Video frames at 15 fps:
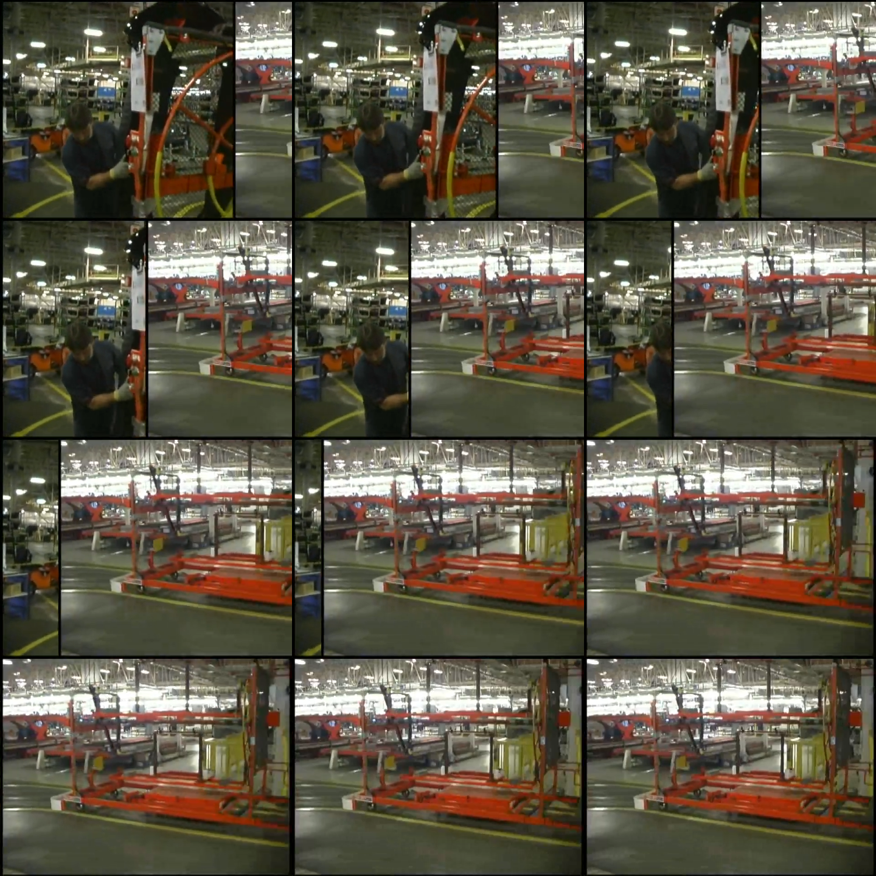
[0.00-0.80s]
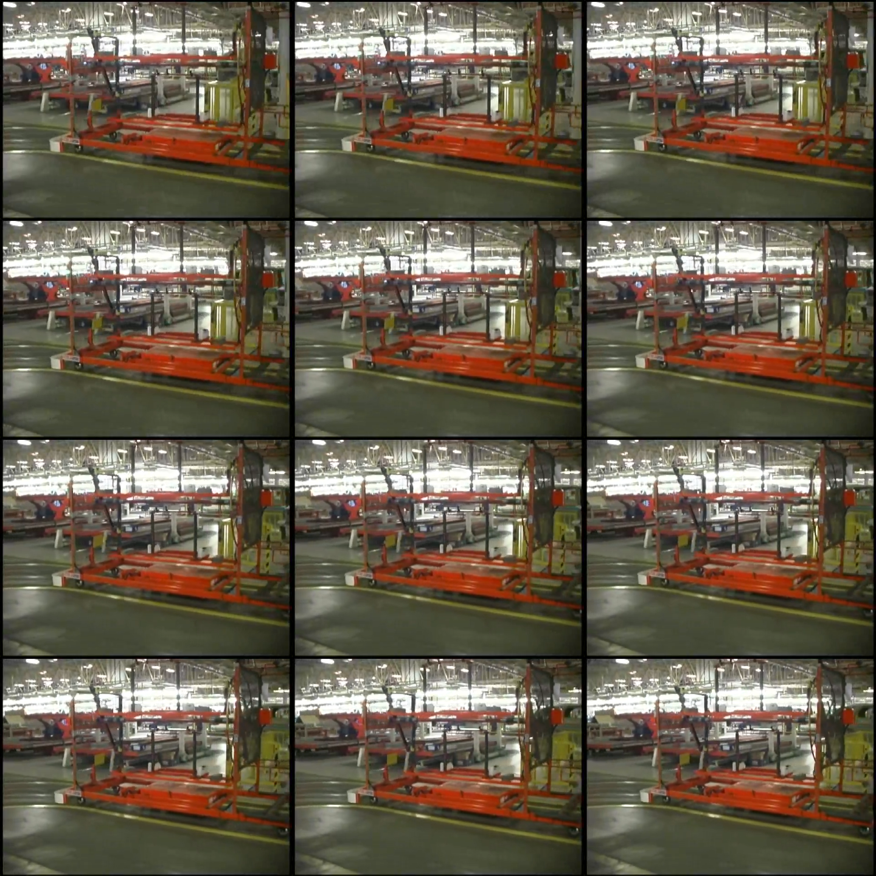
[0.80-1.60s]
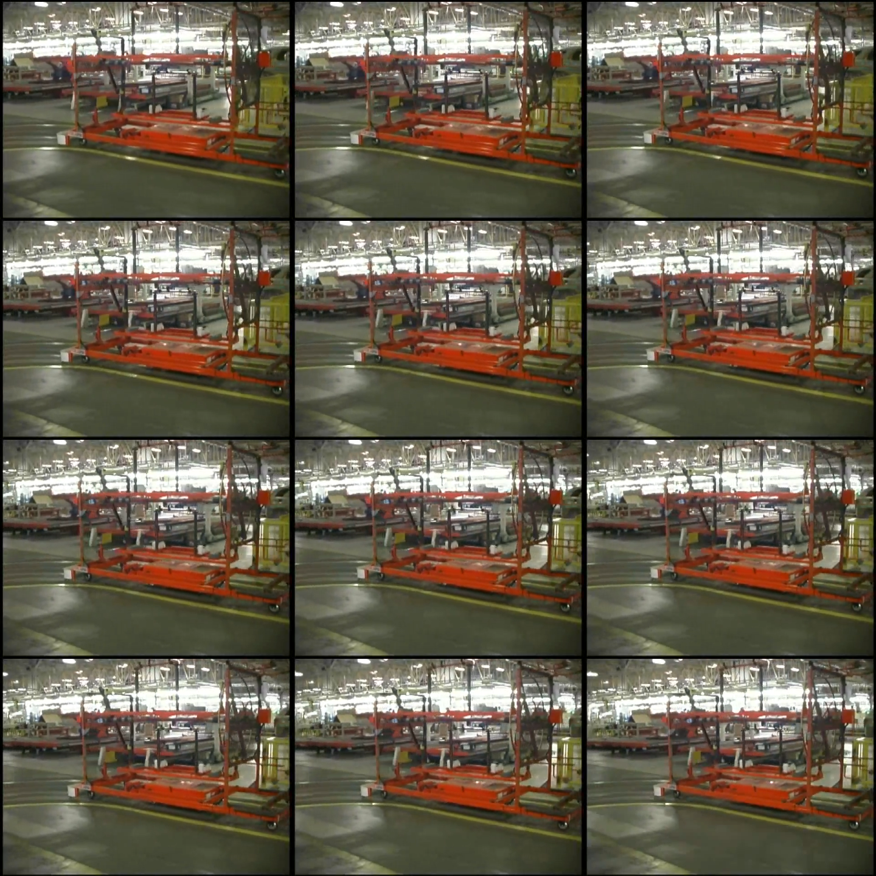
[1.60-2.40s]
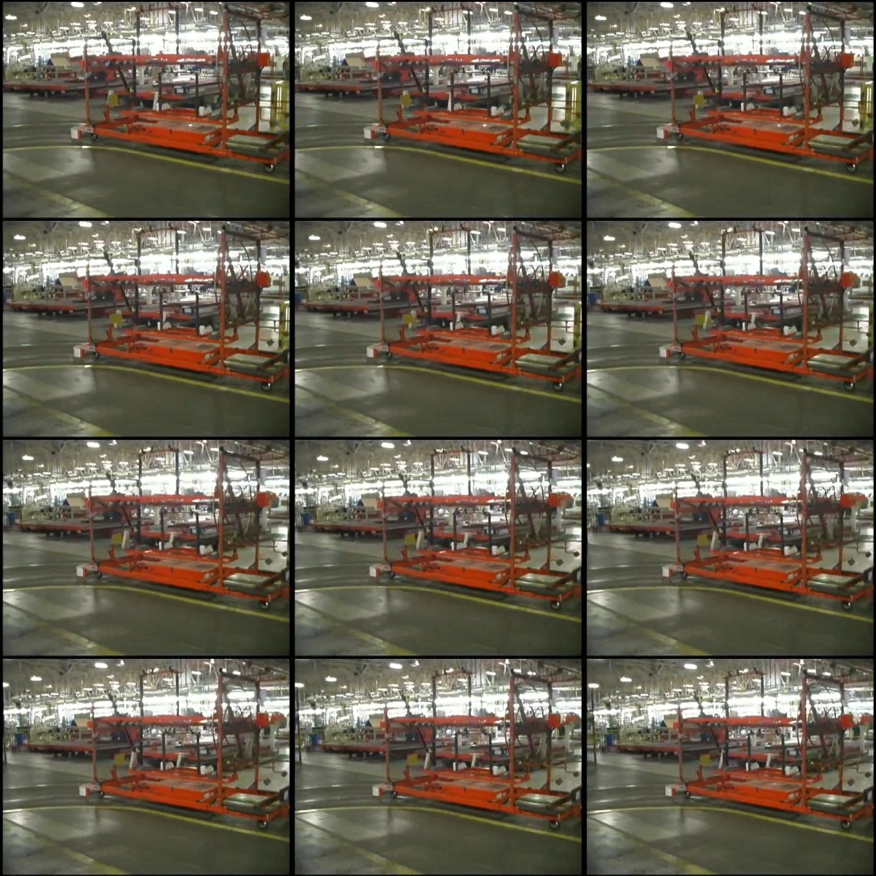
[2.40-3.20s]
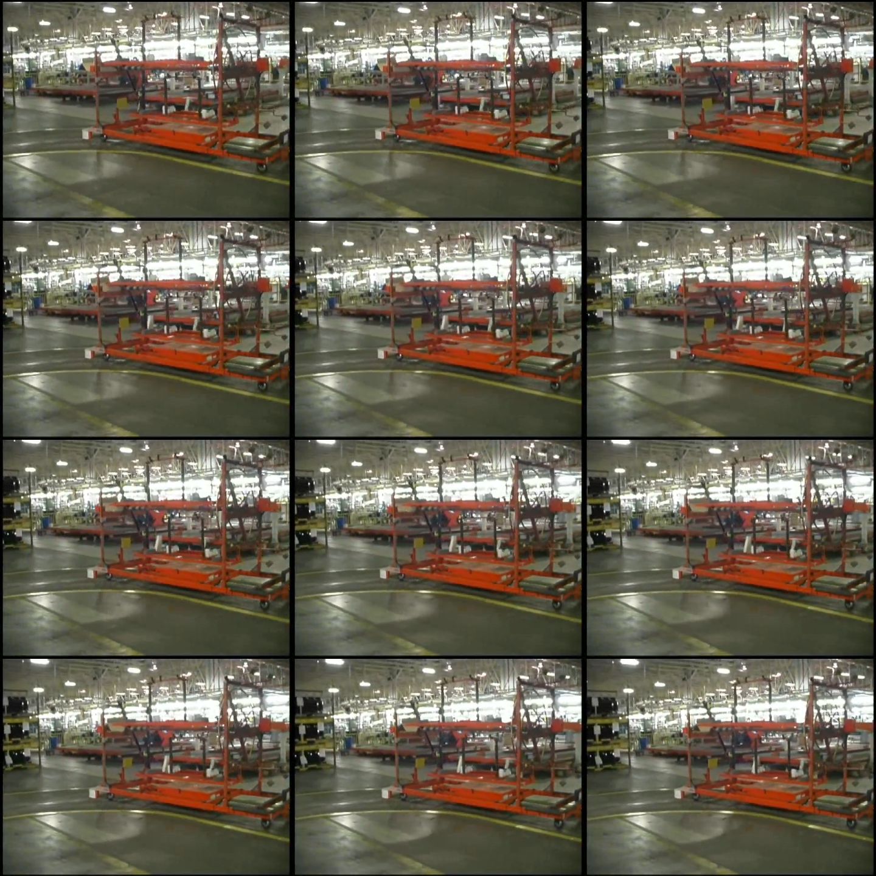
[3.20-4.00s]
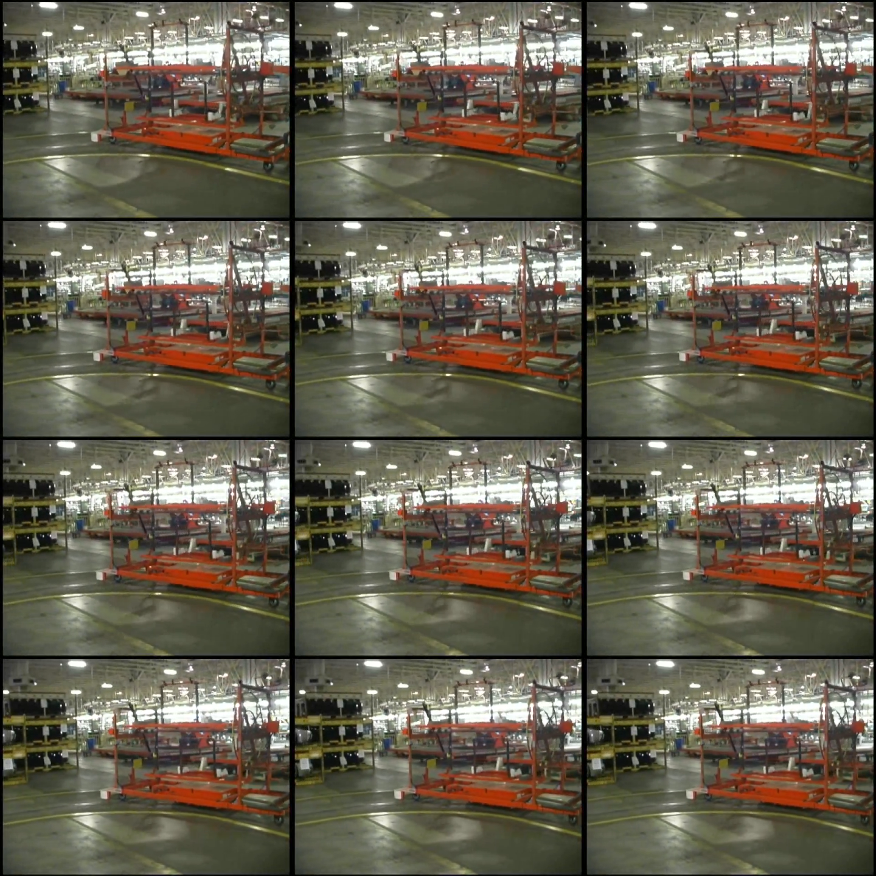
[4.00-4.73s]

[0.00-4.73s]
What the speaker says: (no speaker visible)